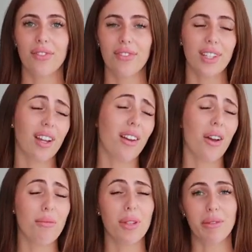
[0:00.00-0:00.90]
Yeah, I
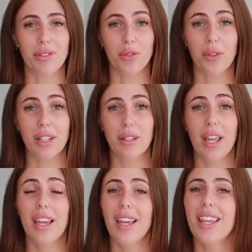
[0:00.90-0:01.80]
hope you enjoyed.
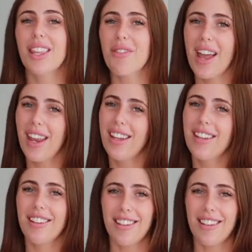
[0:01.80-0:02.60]
Either way,